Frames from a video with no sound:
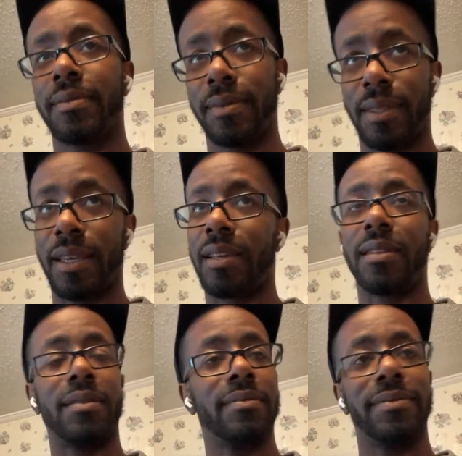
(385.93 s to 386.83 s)

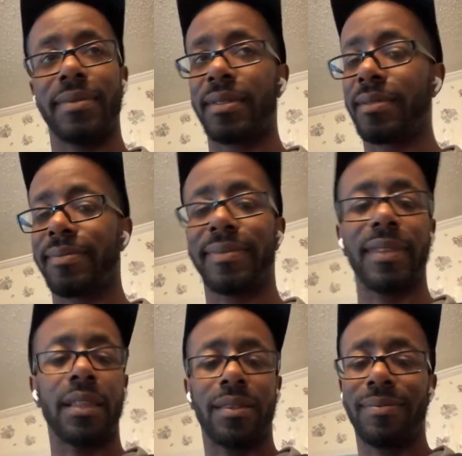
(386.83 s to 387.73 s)
Then
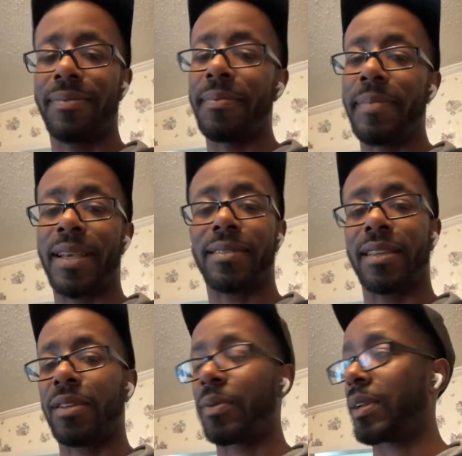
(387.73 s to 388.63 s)
mix
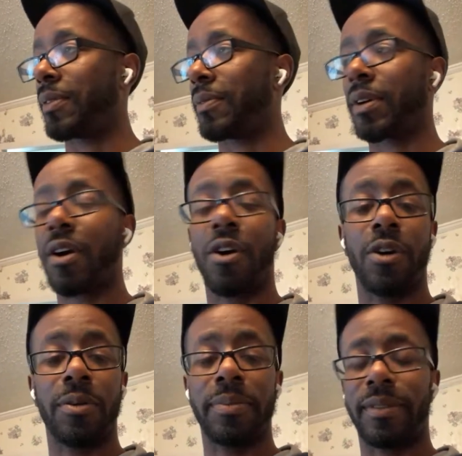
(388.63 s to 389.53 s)
in whatever
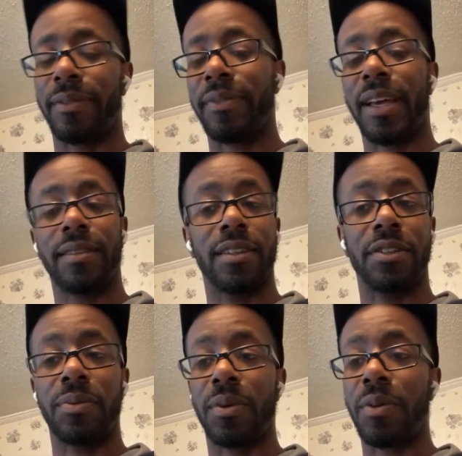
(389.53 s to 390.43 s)
carbs and fats that
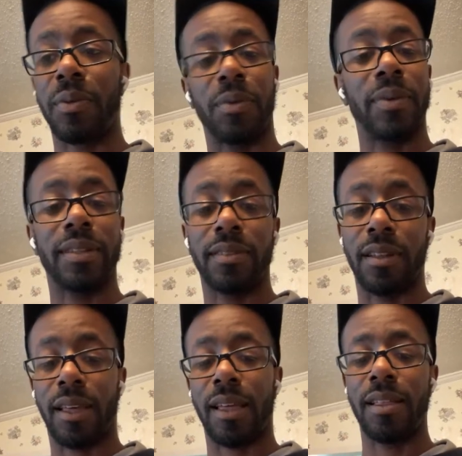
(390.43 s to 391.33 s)
you want with the rest of
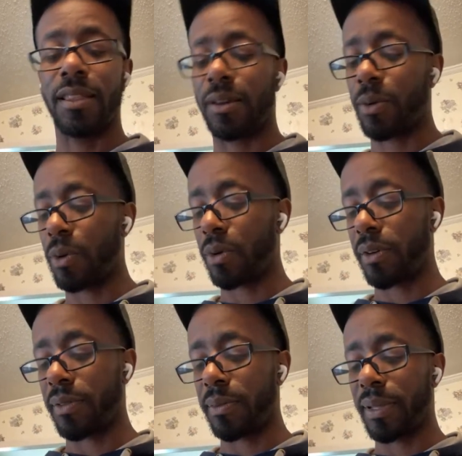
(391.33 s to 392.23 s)
the quarter
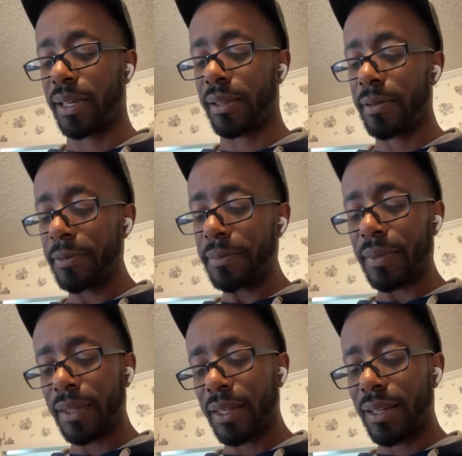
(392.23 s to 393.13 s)
of the plate.
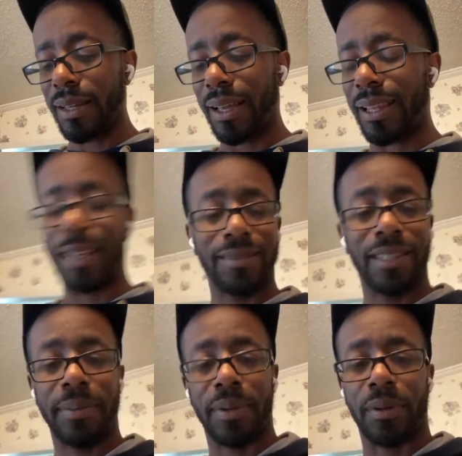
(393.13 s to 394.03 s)
And that's
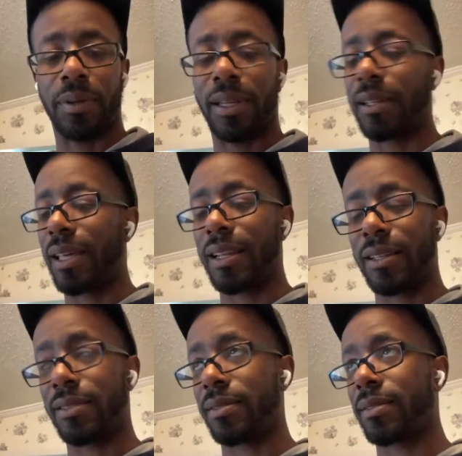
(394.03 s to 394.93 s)
typical. That
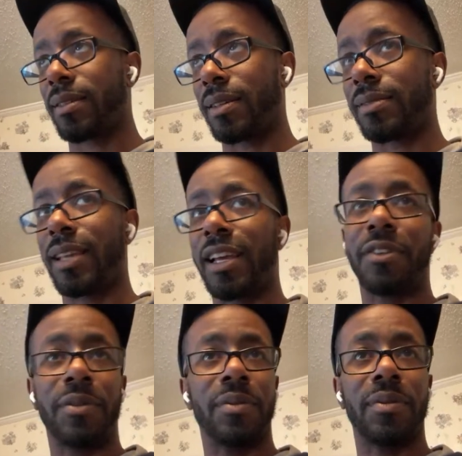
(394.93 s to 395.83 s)
is a
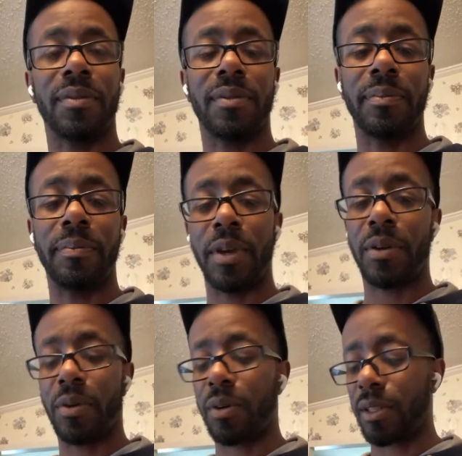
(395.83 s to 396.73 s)
standard
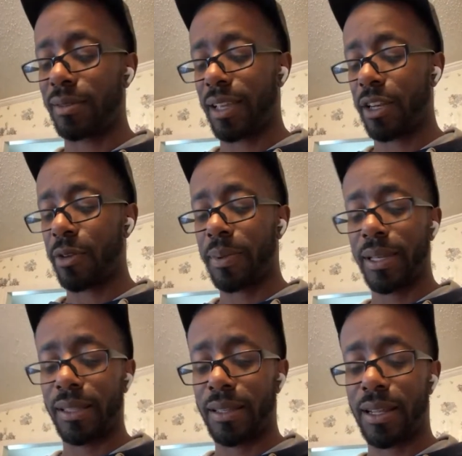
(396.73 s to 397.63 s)
meal, a standard
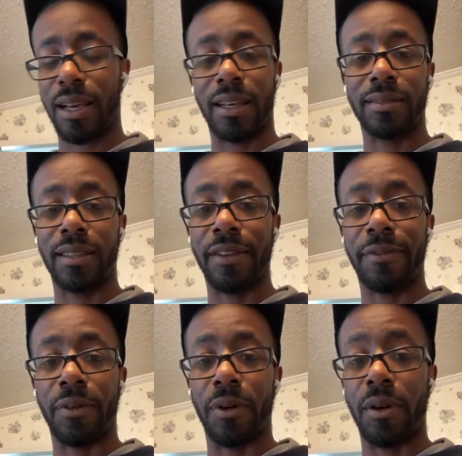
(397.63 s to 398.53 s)
plate that I set
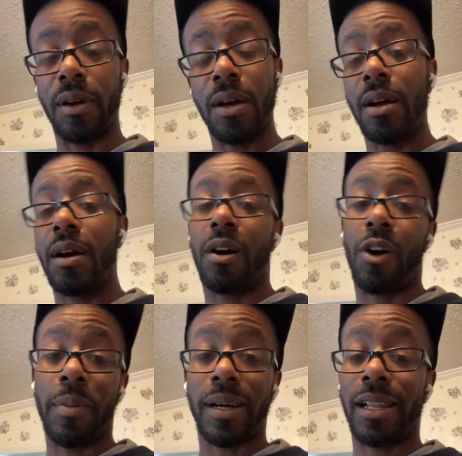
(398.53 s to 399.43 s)
for
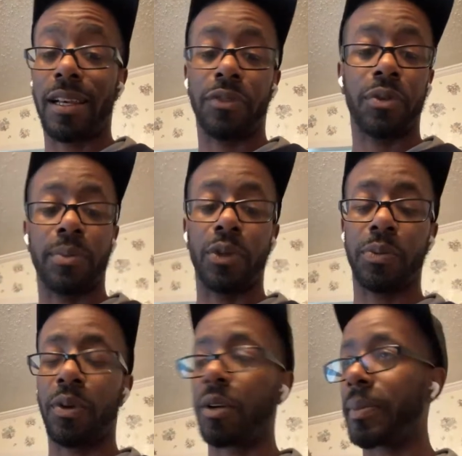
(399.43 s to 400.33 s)
all my clients for the most
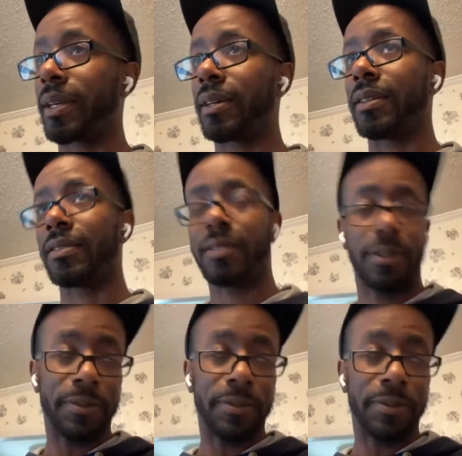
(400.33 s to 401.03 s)
part, because